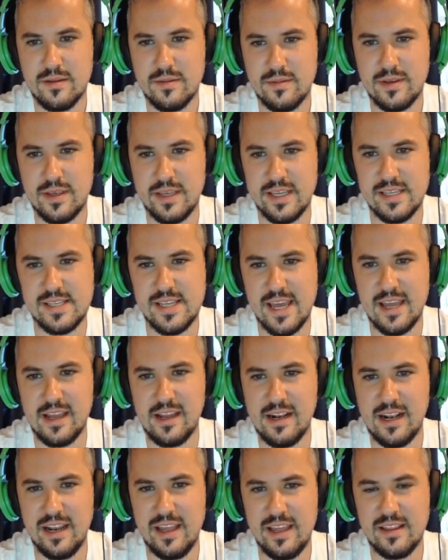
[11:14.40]
He is getting
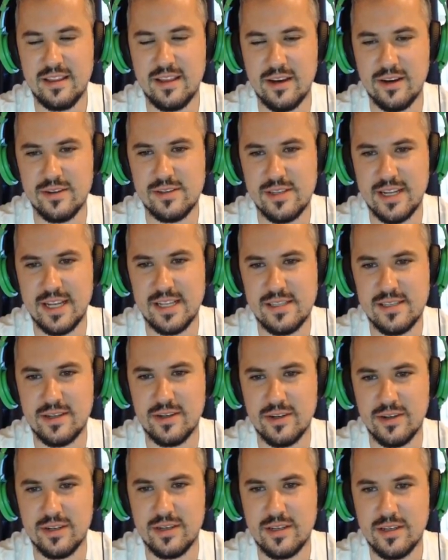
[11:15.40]
clean though, so that's
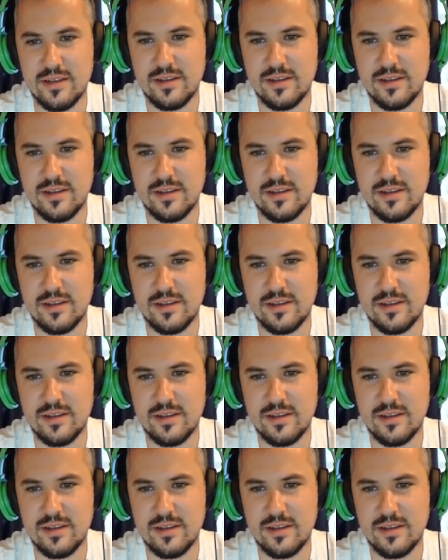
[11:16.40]
good.